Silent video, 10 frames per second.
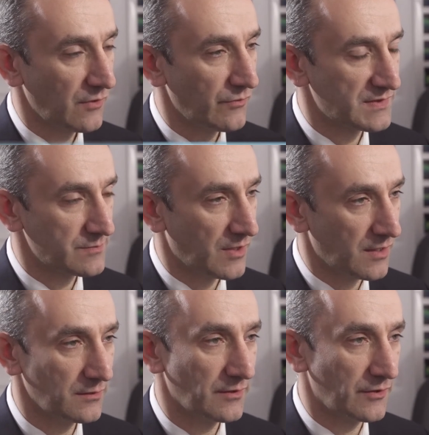With
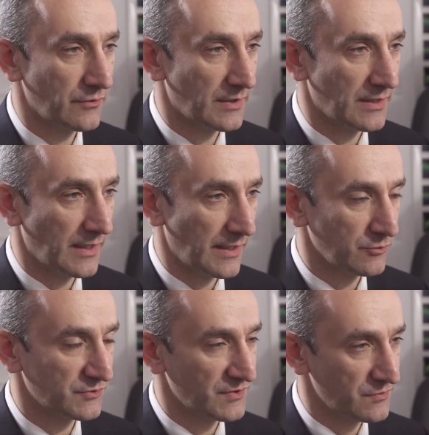SMILE, you are
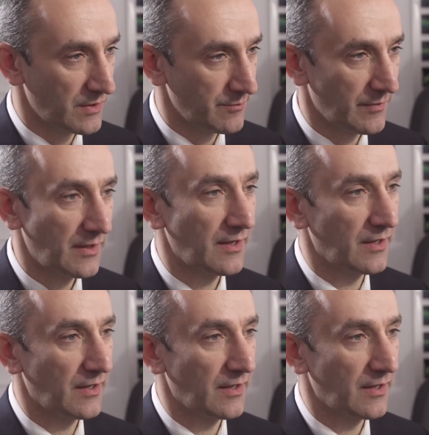able to swim